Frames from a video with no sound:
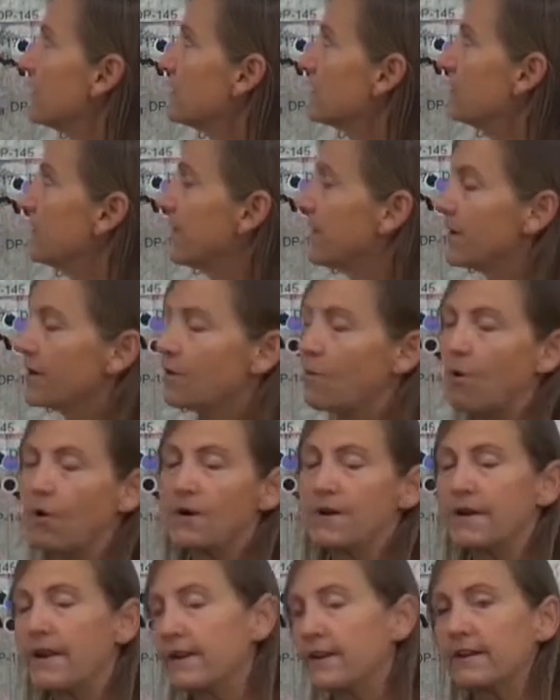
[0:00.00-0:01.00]
It's a very
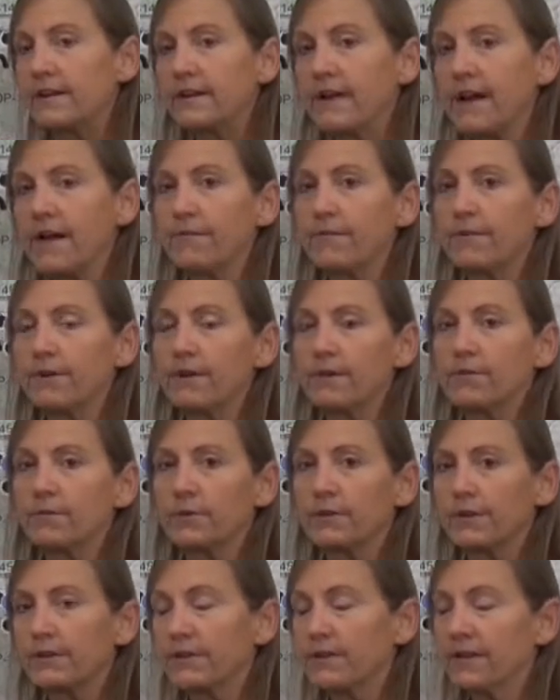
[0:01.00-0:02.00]
coordinated effort
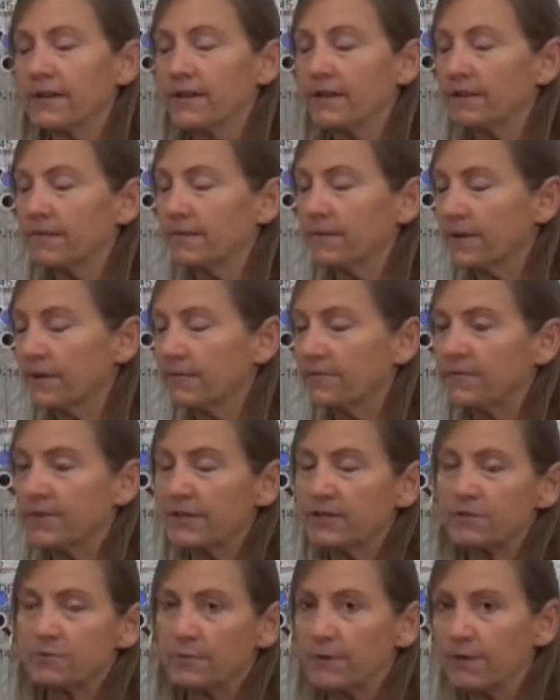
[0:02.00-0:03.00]
with a
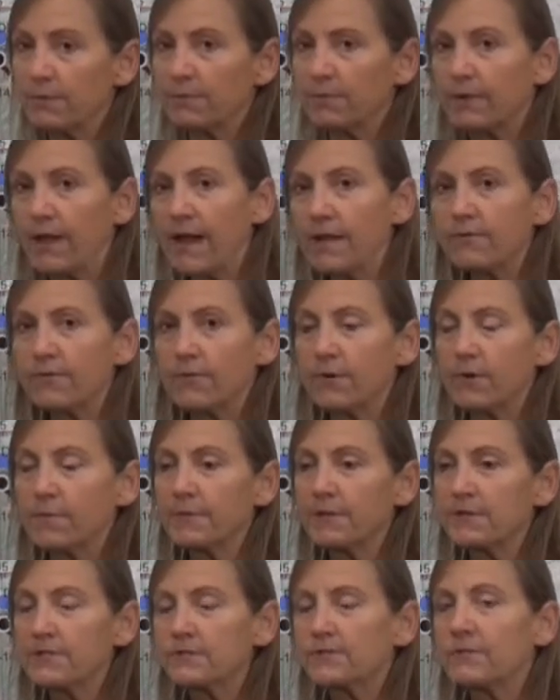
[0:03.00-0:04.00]
fixed wing platform
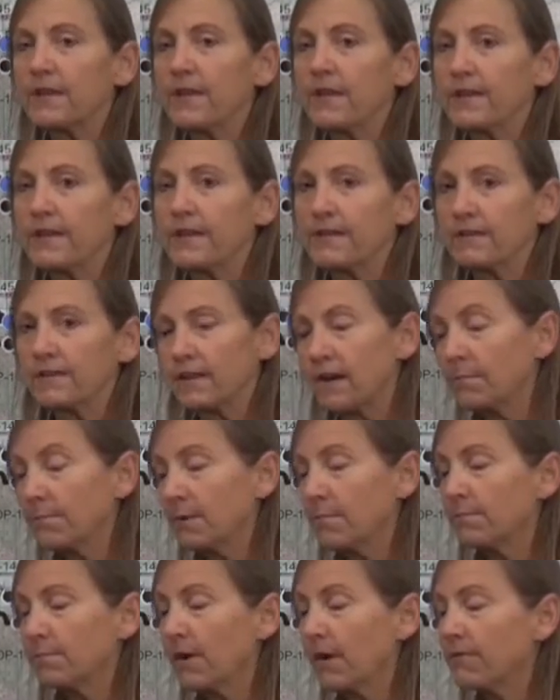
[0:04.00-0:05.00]
that's flying up
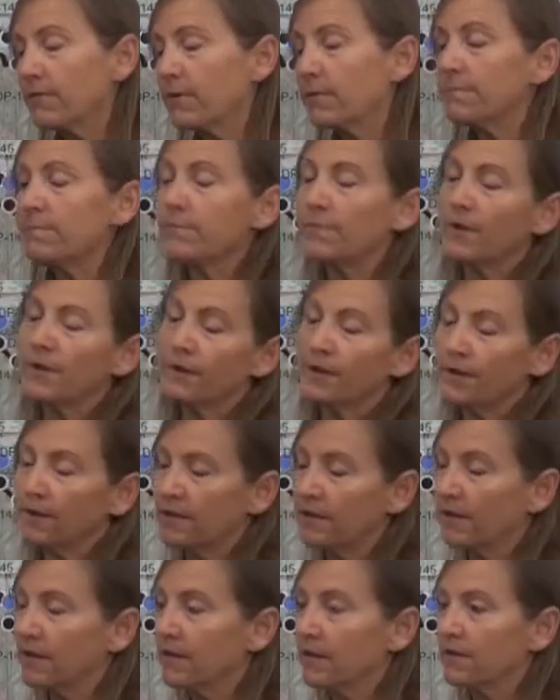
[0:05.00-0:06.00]
above
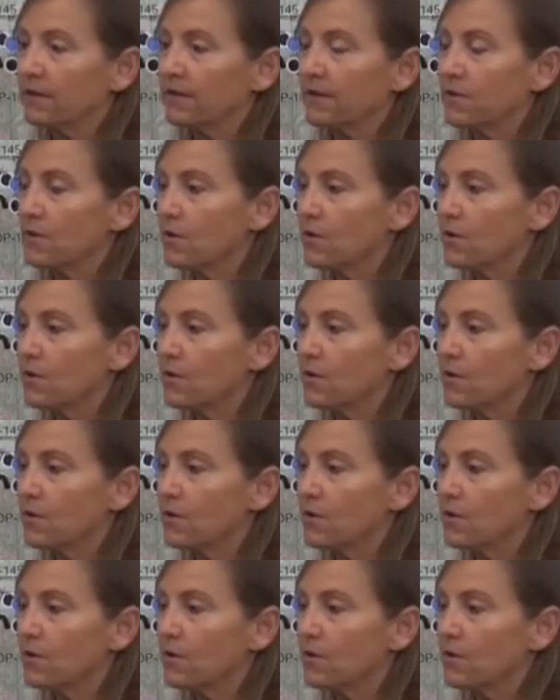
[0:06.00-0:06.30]
them,